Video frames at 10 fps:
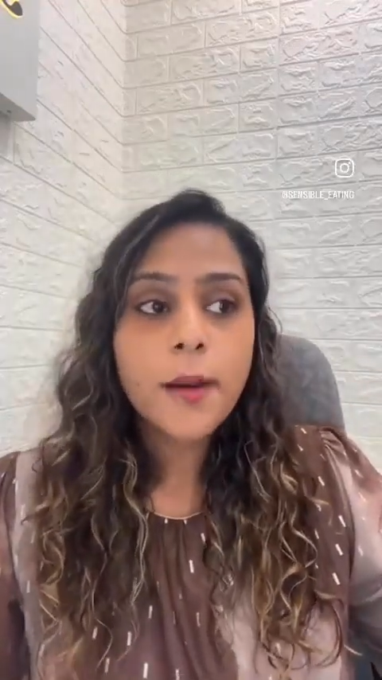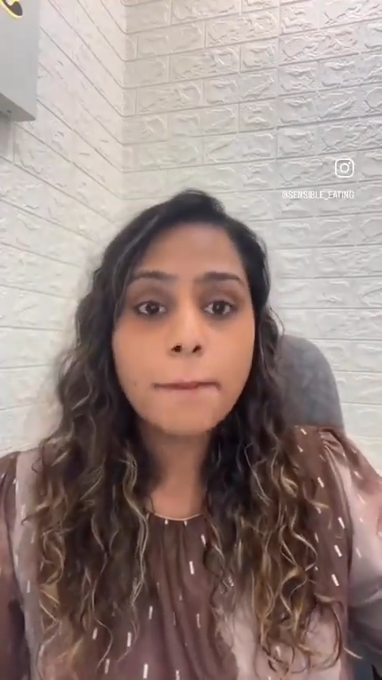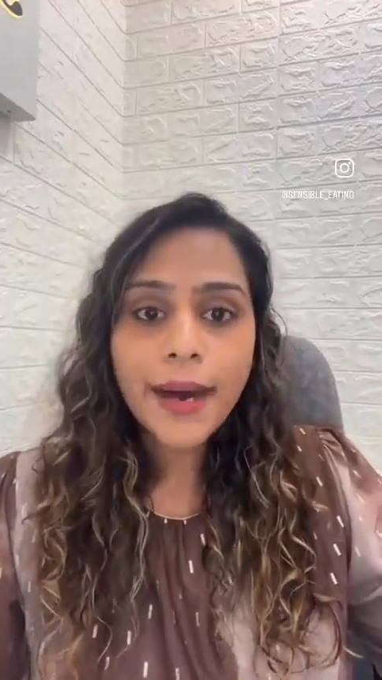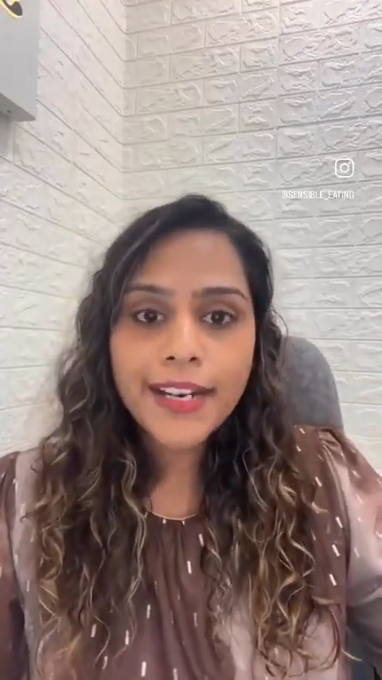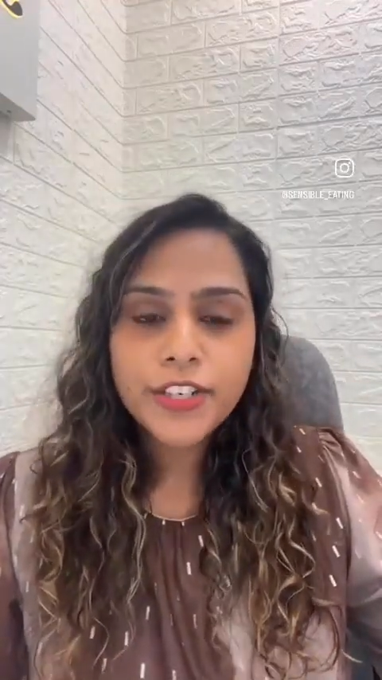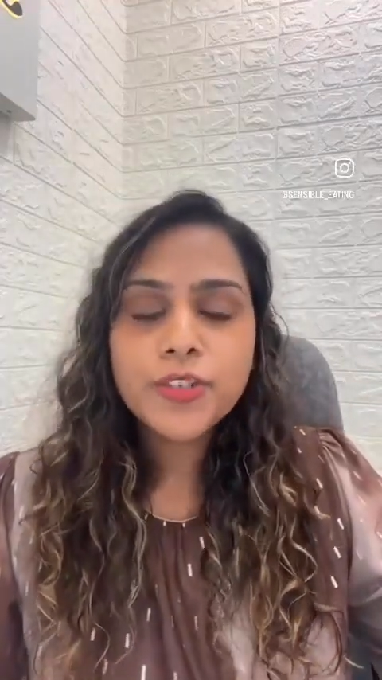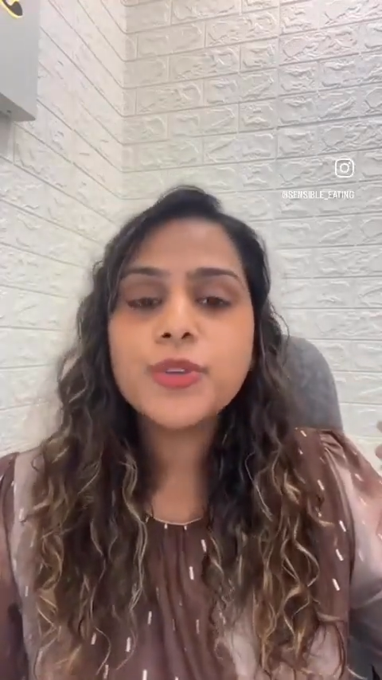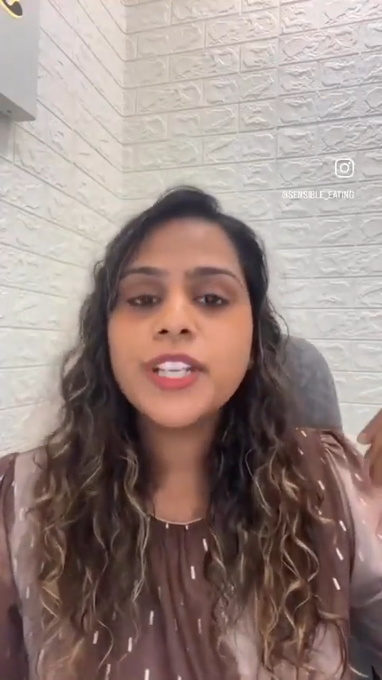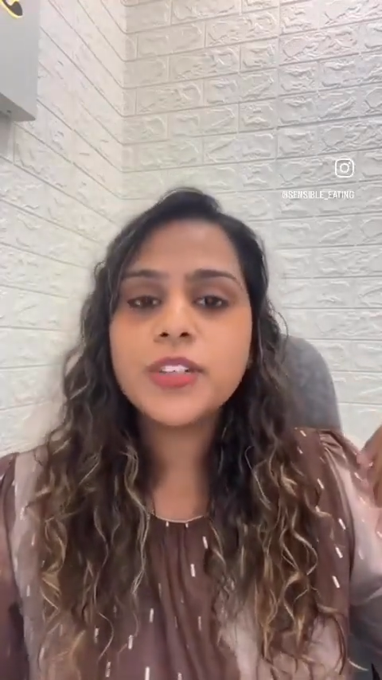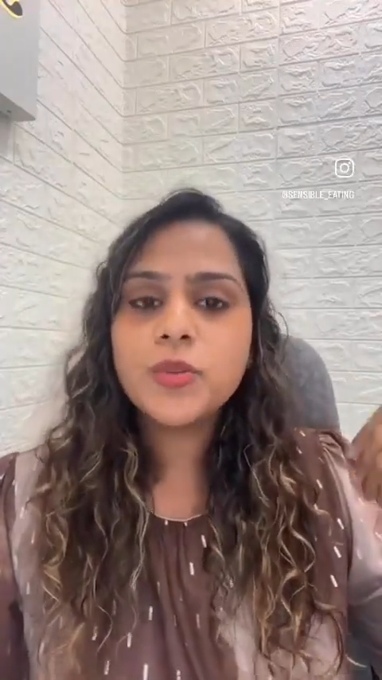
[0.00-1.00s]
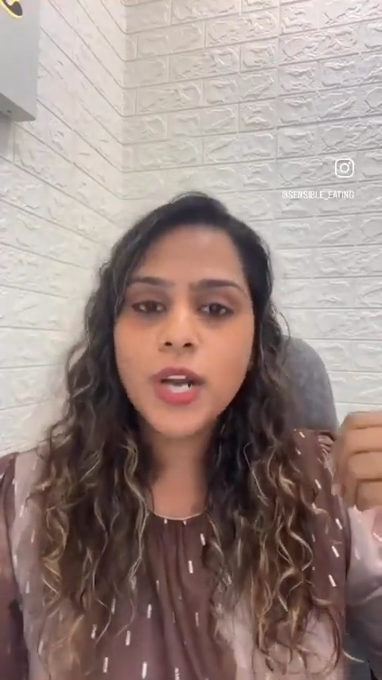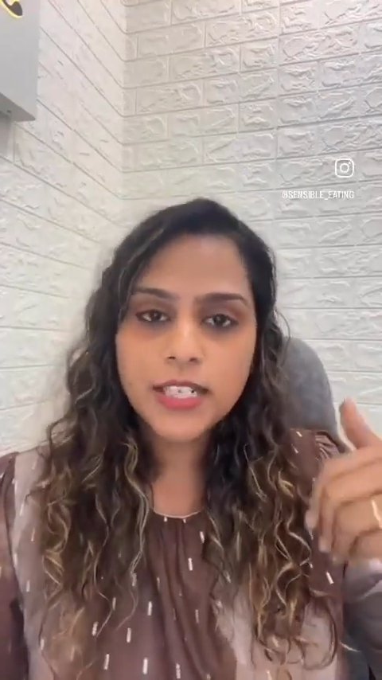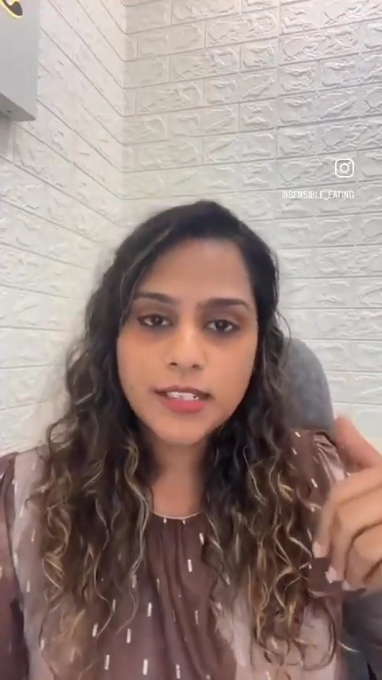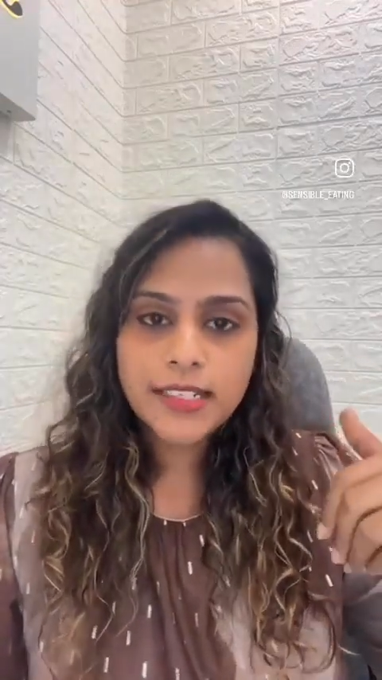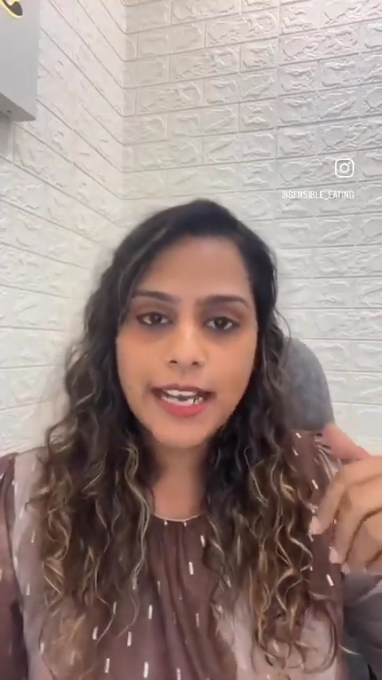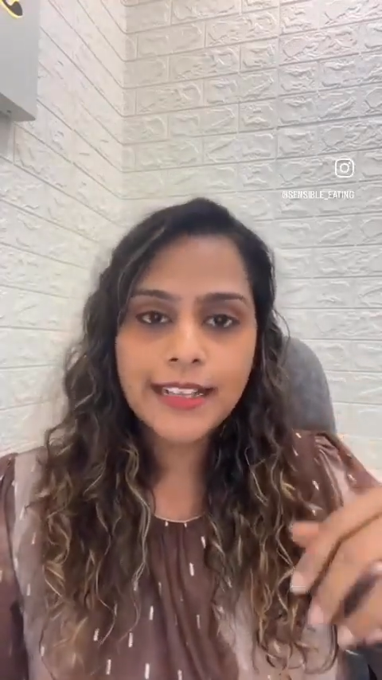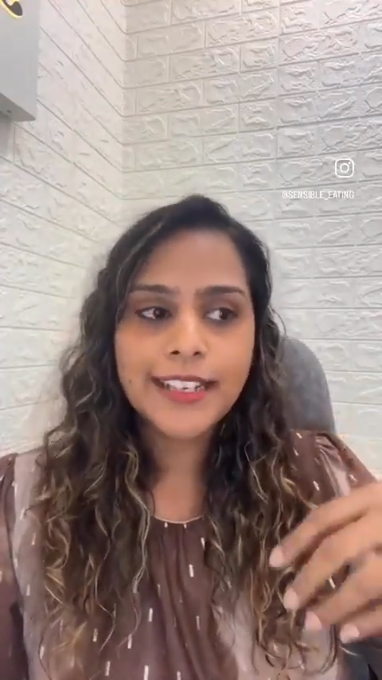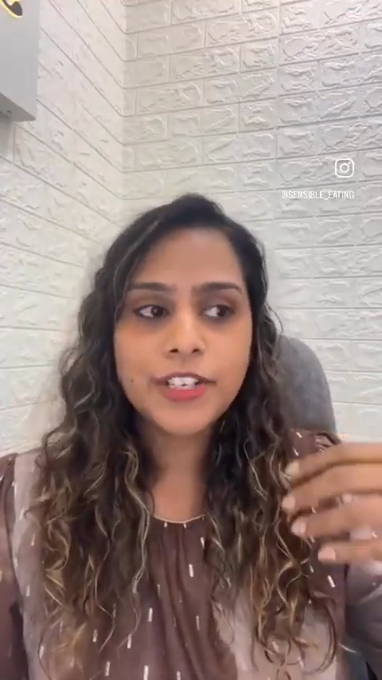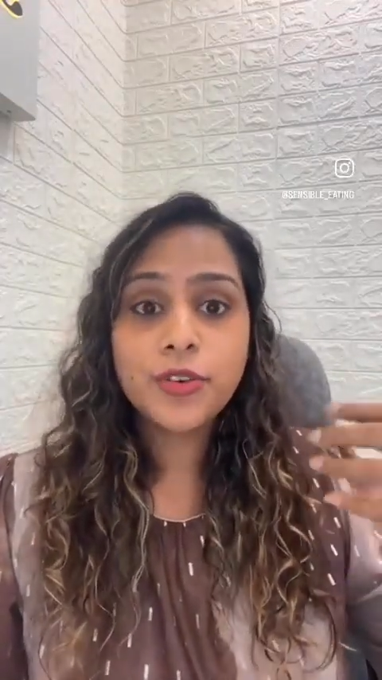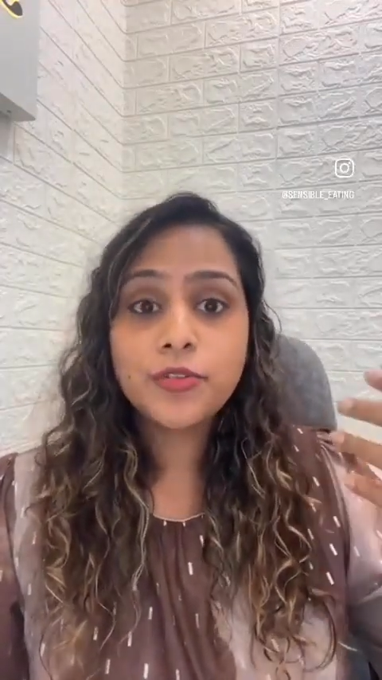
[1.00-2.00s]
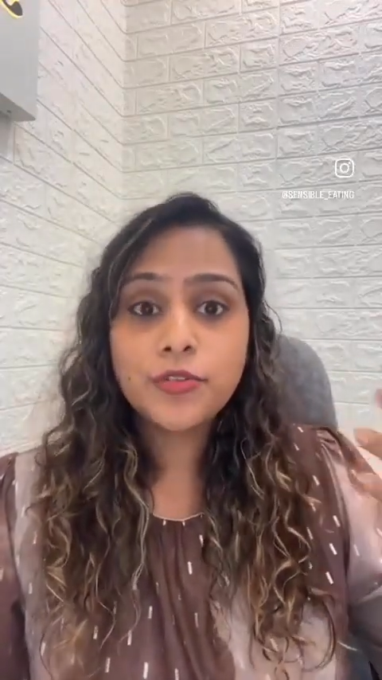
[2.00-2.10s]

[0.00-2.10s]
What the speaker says: but you need to understand that your